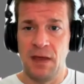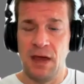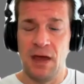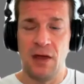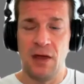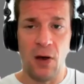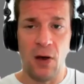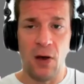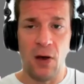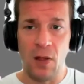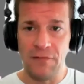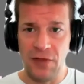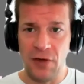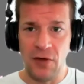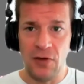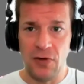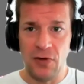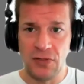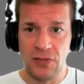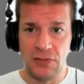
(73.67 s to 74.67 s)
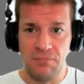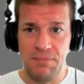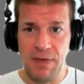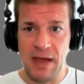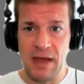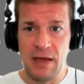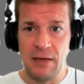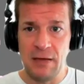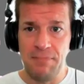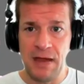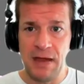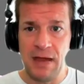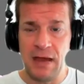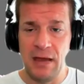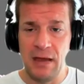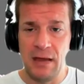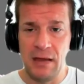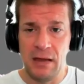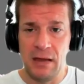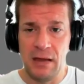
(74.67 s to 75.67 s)
and all of those
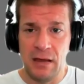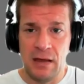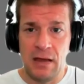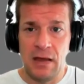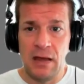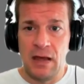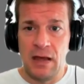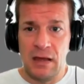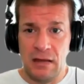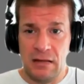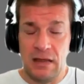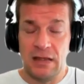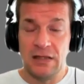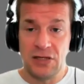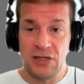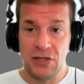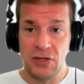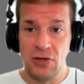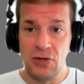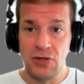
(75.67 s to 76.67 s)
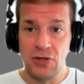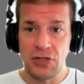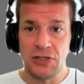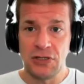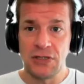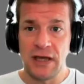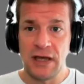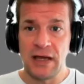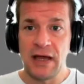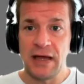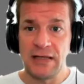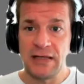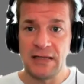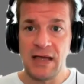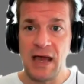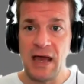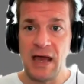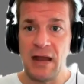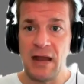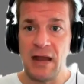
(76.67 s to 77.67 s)
big institutions, like I
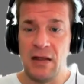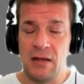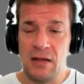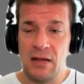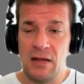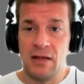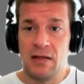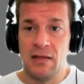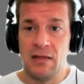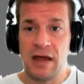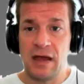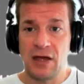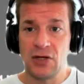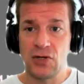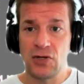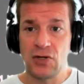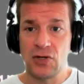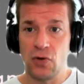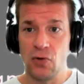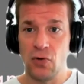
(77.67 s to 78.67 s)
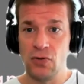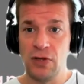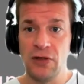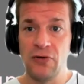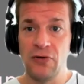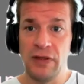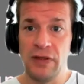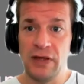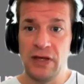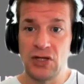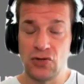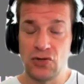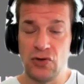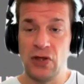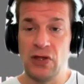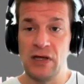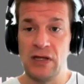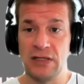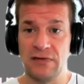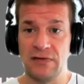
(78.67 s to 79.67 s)
said, that control literally
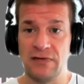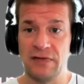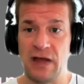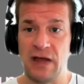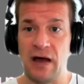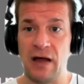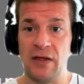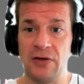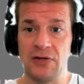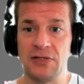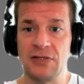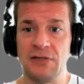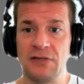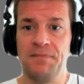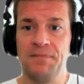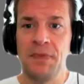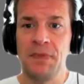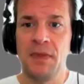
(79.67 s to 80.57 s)
trillions of dollars.